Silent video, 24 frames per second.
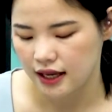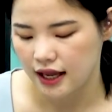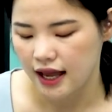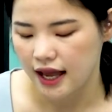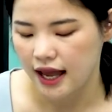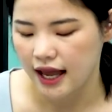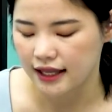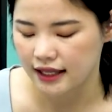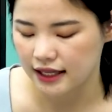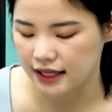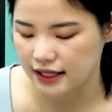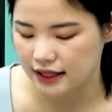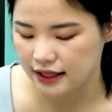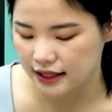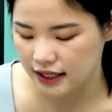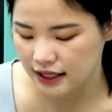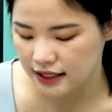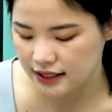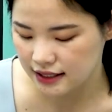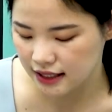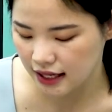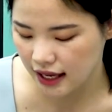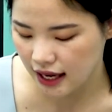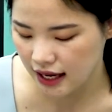And in
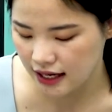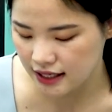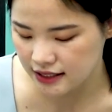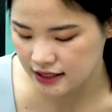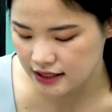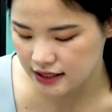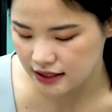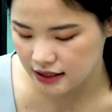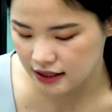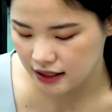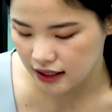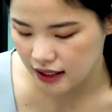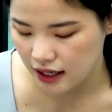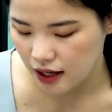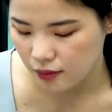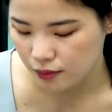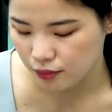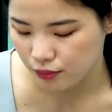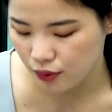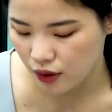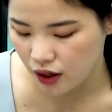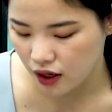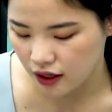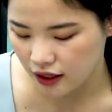this case,
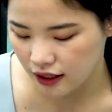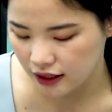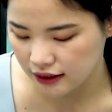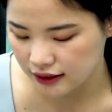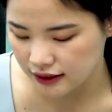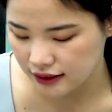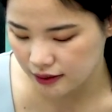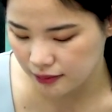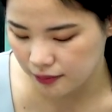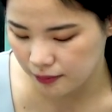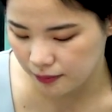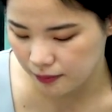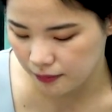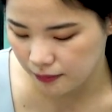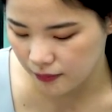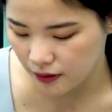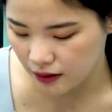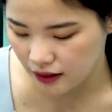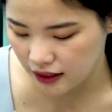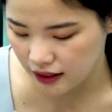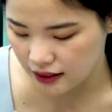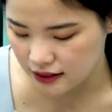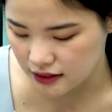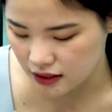product
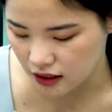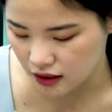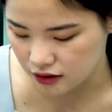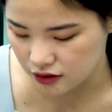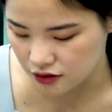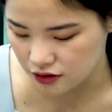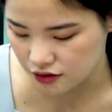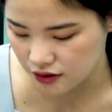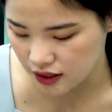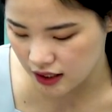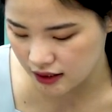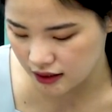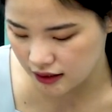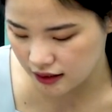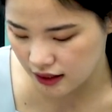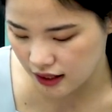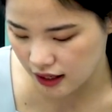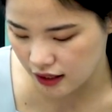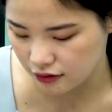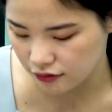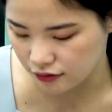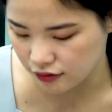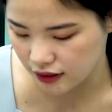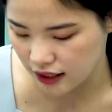is 100
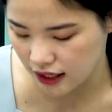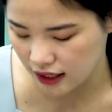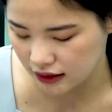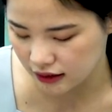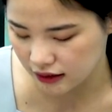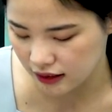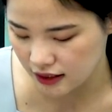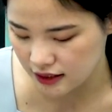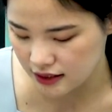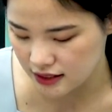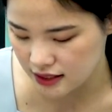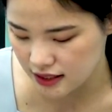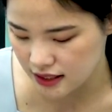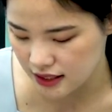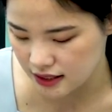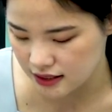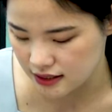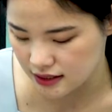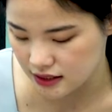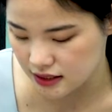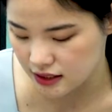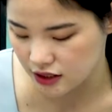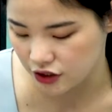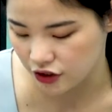and reactants
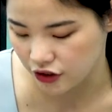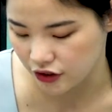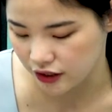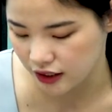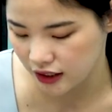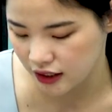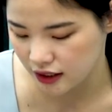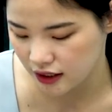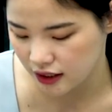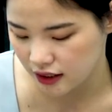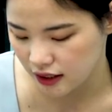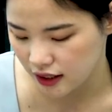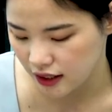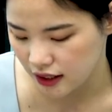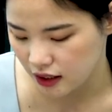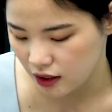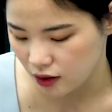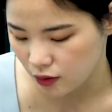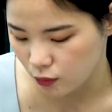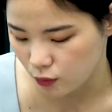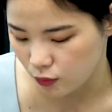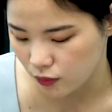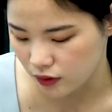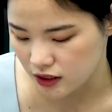is 30,
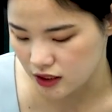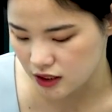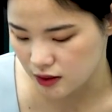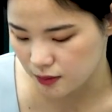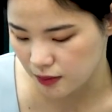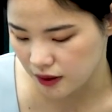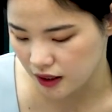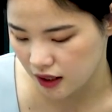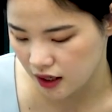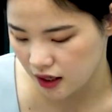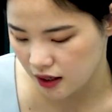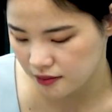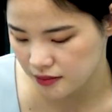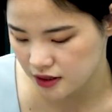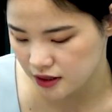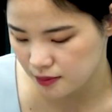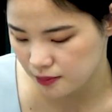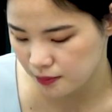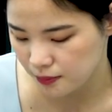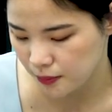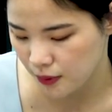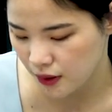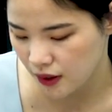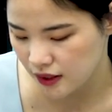which becomes
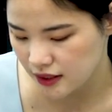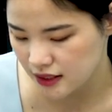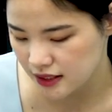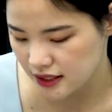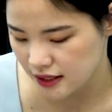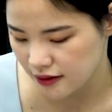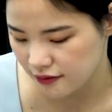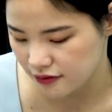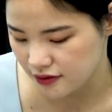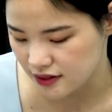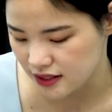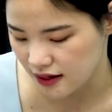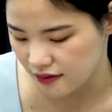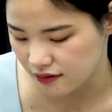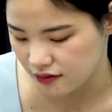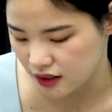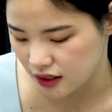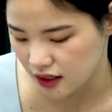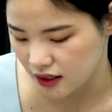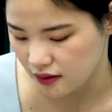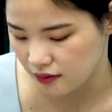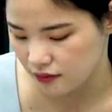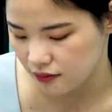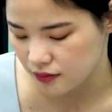positive
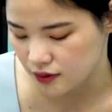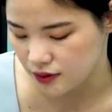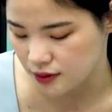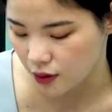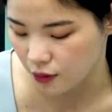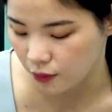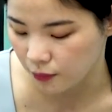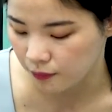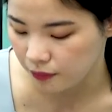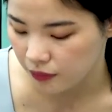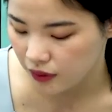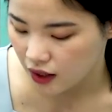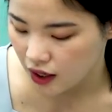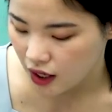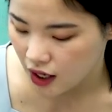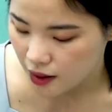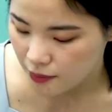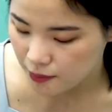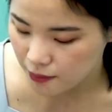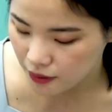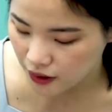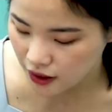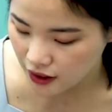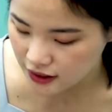70. So
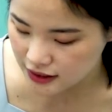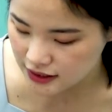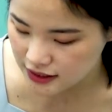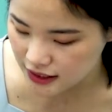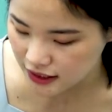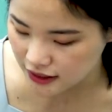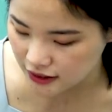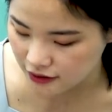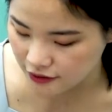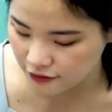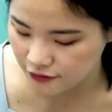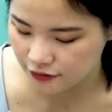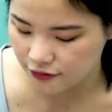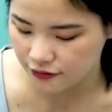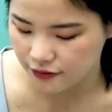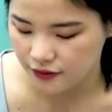positive